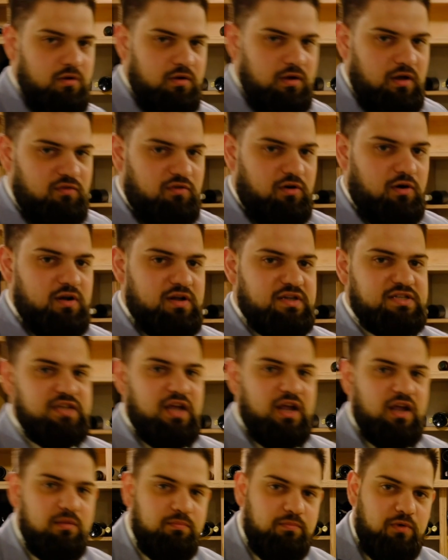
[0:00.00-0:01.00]
we have our
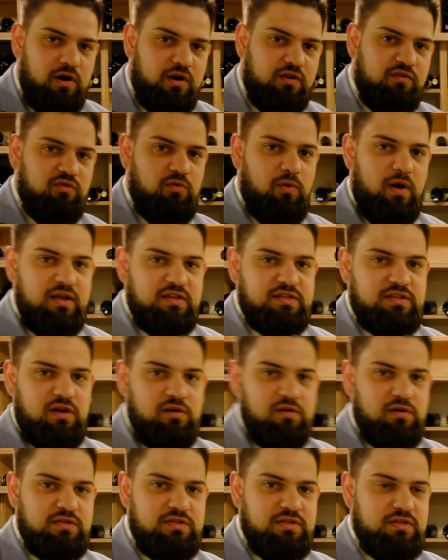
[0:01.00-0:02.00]
second part of the wine
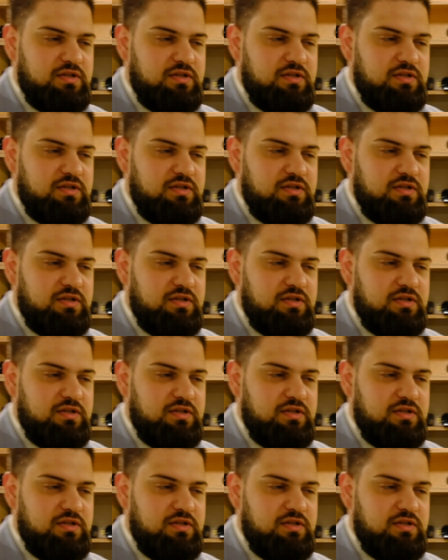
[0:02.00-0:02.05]
cellars.